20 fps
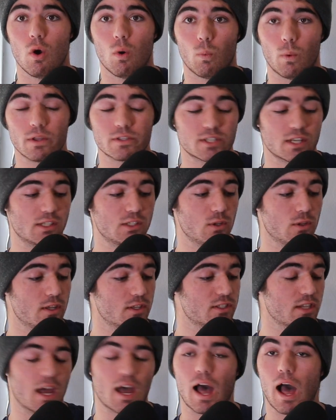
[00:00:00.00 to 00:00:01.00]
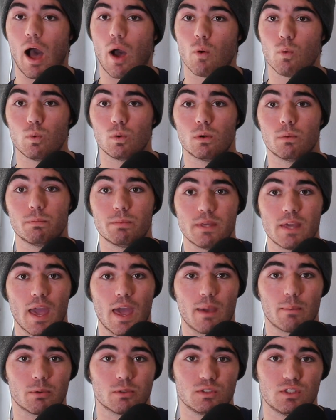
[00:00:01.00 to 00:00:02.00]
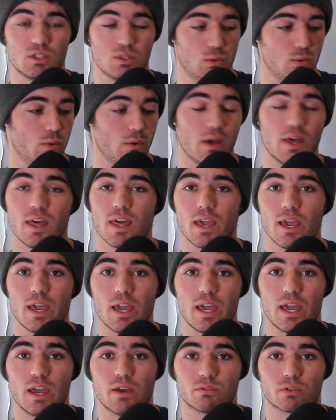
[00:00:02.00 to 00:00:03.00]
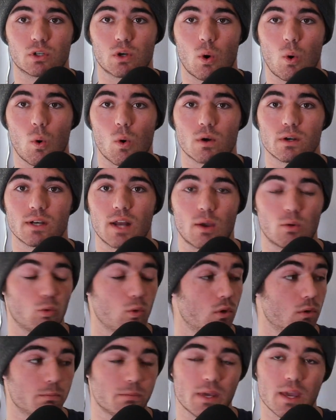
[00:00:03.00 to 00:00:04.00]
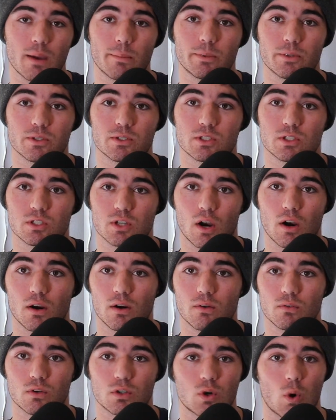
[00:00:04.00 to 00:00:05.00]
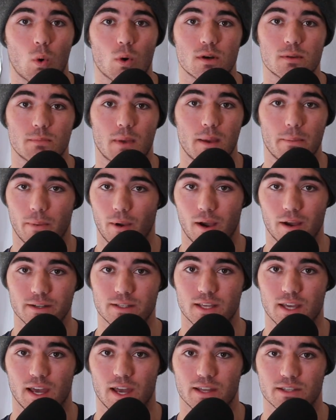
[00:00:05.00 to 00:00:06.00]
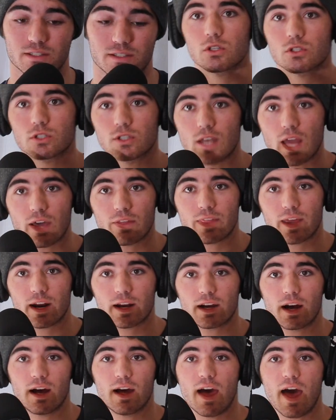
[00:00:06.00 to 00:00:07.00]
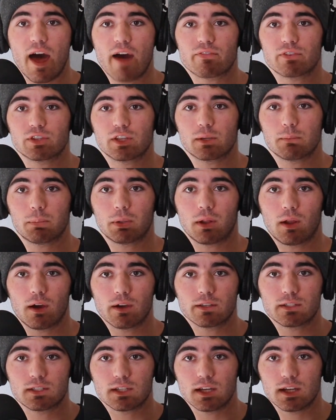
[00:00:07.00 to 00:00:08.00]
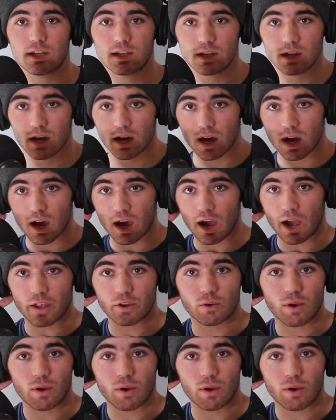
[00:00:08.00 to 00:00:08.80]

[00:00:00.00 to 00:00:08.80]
Once I do this, I will be able to hit record and I will be able to start recording my podcast. So now that I got everything plugged in, I